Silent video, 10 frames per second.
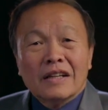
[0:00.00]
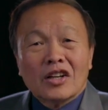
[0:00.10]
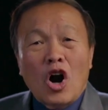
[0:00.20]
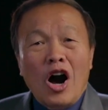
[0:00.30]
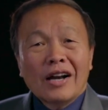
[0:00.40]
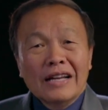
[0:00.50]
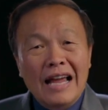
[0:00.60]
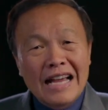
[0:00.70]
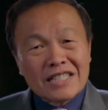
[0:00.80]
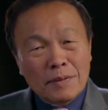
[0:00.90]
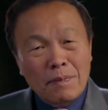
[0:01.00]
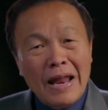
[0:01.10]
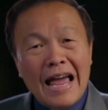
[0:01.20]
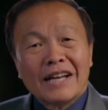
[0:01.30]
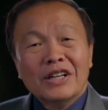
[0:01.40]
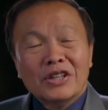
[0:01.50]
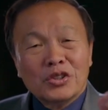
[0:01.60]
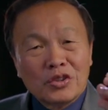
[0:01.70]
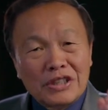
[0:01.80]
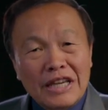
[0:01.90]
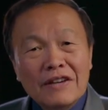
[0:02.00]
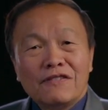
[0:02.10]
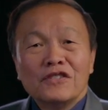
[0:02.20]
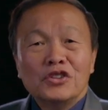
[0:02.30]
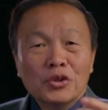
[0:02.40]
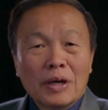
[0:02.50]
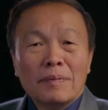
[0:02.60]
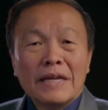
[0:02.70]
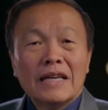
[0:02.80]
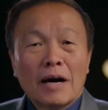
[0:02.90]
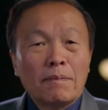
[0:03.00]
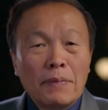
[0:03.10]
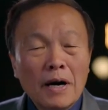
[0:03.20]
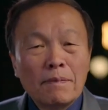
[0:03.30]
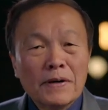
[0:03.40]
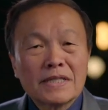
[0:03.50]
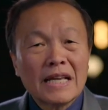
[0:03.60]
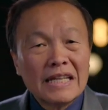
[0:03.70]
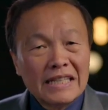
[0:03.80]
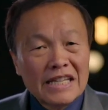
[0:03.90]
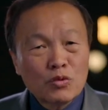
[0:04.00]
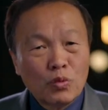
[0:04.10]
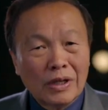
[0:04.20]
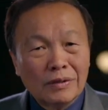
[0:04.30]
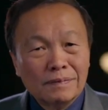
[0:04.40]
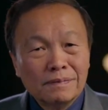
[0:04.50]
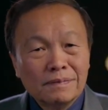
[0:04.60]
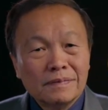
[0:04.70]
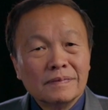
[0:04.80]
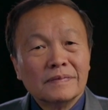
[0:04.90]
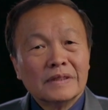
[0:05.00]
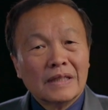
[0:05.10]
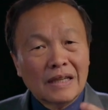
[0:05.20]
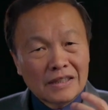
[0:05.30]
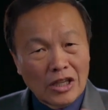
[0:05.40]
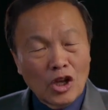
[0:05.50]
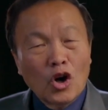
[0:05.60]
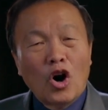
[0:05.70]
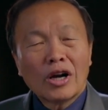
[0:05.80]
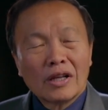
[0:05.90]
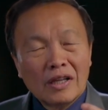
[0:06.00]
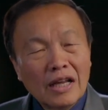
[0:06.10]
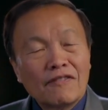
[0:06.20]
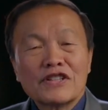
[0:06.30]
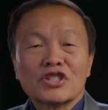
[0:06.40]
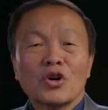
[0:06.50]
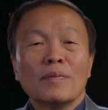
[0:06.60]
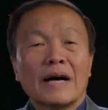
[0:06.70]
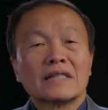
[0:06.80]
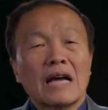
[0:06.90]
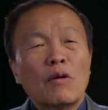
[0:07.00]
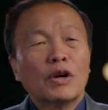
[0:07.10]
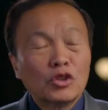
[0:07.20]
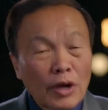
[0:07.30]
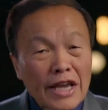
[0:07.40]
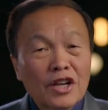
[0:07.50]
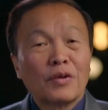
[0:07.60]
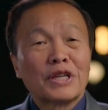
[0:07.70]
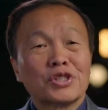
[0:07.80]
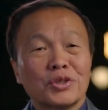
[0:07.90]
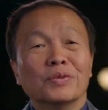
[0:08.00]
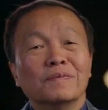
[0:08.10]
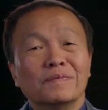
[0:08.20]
God has the plan to give you and me a purpose in this world. the Lord loves us so much. I want to encourage you